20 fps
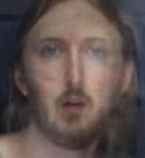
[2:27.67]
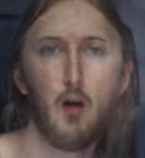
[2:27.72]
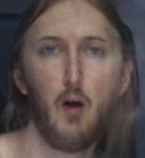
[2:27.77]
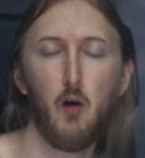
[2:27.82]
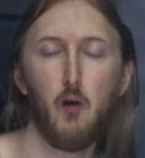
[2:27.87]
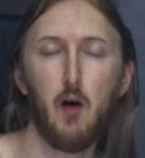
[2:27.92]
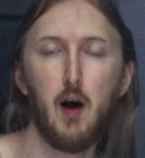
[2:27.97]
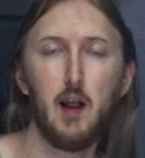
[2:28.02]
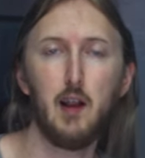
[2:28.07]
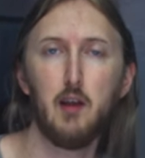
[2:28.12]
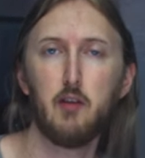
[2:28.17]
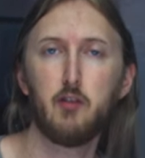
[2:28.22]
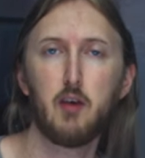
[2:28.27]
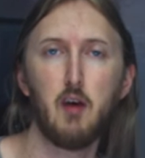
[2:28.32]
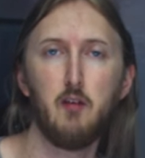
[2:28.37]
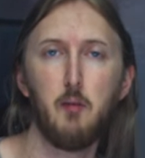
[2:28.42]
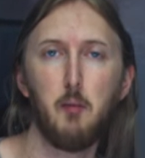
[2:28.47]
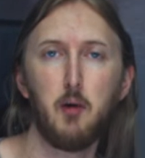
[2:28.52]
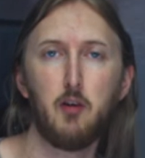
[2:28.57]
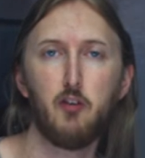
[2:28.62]
All right, let's
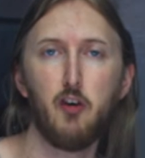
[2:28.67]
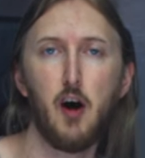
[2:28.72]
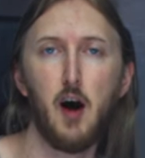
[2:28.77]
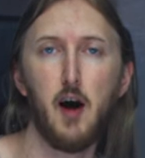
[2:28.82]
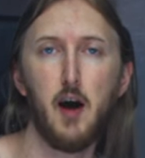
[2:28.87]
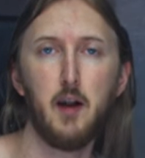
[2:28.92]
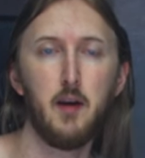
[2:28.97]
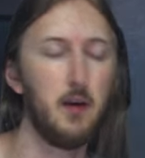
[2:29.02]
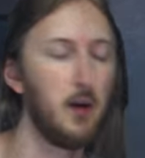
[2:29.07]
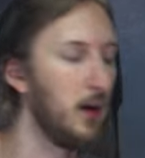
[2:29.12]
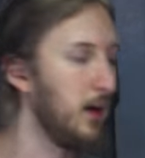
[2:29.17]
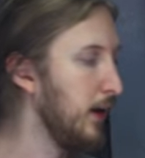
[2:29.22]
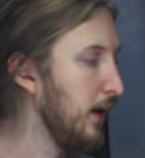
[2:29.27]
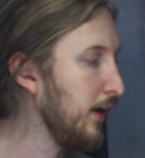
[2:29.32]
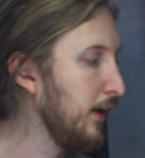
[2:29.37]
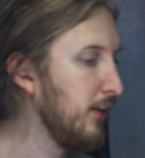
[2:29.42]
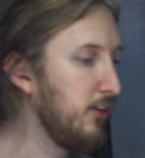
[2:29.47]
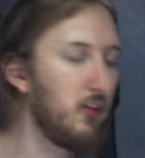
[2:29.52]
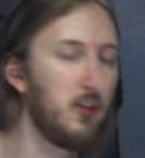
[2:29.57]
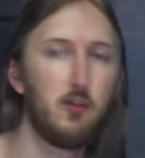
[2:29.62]
give them a try and
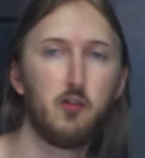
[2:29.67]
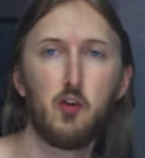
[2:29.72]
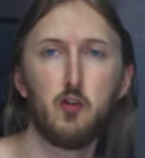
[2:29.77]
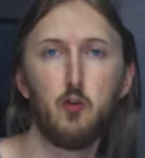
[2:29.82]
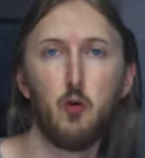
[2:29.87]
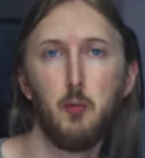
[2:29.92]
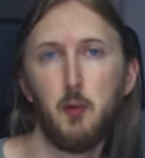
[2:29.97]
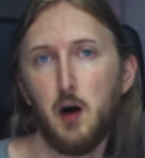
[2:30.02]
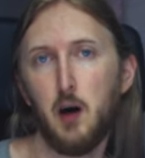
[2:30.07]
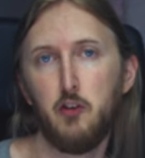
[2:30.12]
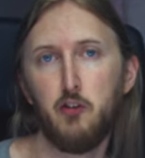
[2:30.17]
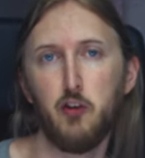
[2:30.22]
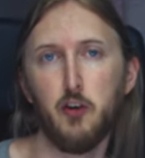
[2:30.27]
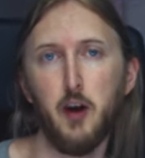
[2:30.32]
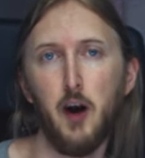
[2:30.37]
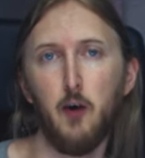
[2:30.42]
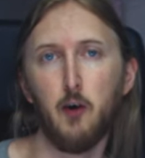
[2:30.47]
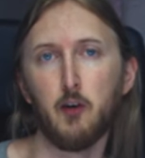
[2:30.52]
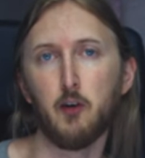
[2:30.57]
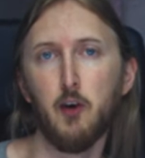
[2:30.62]
let's listen to my
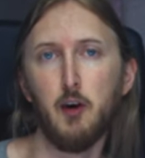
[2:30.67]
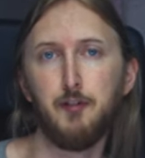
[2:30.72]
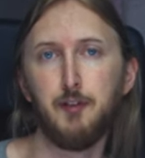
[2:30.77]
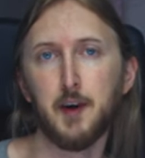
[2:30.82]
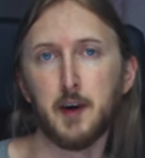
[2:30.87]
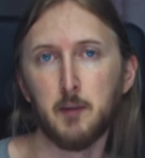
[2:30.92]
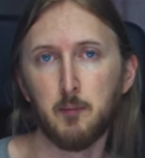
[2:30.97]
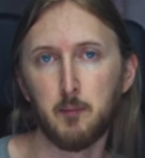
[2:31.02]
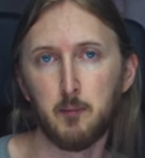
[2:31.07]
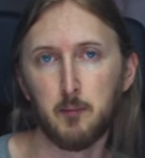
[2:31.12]
generic riffing.